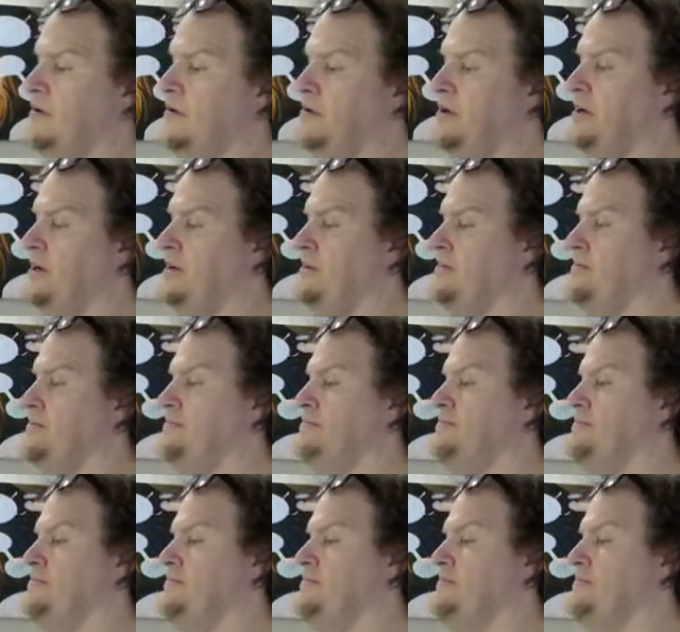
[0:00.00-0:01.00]
All right.
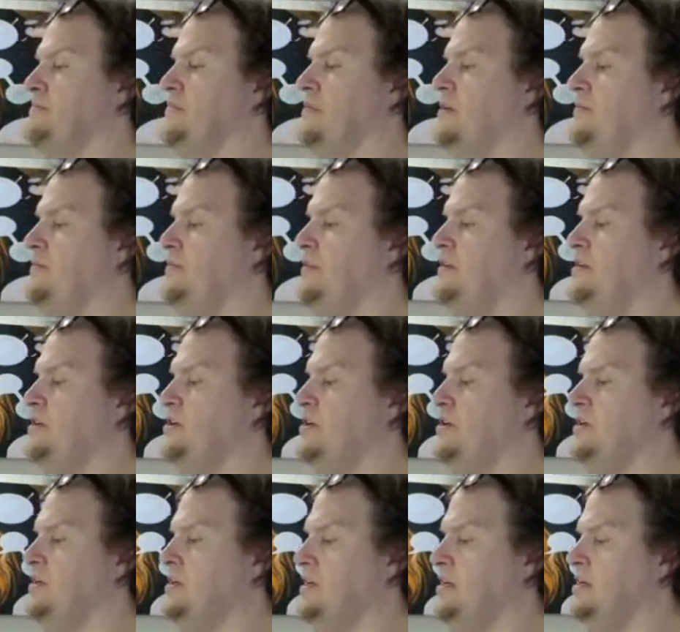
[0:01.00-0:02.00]
Feeling
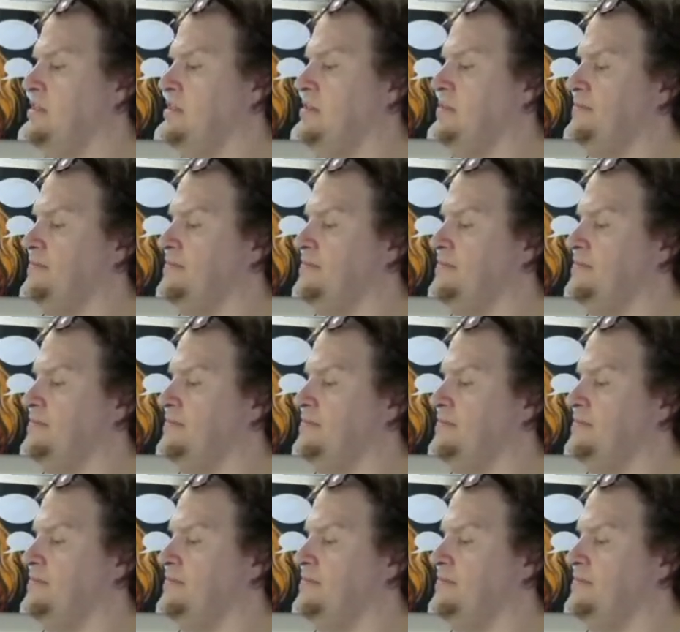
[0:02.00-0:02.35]
good, kids.